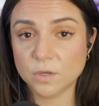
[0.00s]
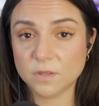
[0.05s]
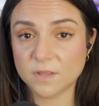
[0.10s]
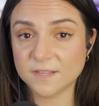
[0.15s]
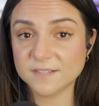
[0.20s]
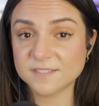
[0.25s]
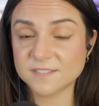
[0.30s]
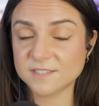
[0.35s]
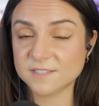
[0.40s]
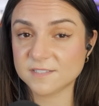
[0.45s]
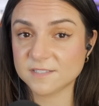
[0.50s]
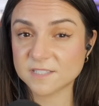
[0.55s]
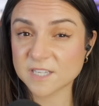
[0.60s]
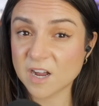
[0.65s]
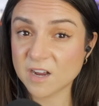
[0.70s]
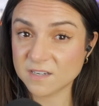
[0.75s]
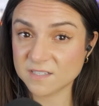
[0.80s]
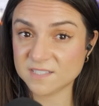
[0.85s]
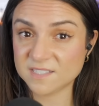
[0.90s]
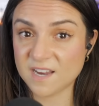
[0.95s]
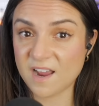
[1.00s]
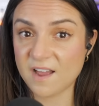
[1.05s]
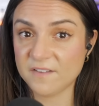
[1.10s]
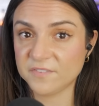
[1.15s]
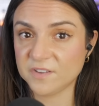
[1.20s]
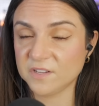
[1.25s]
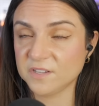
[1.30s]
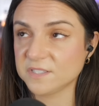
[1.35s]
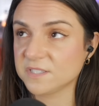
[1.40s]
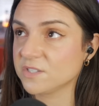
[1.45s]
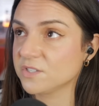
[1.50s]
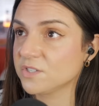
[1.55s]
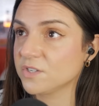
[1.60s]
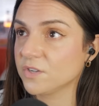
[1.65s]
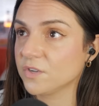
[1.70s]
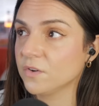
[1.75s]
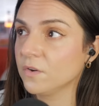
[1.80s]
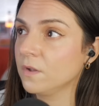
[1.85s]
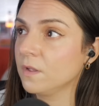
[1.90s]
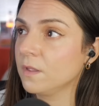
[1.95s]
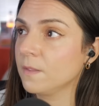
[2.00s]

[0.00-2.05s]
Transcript: that sucks to have to listen to.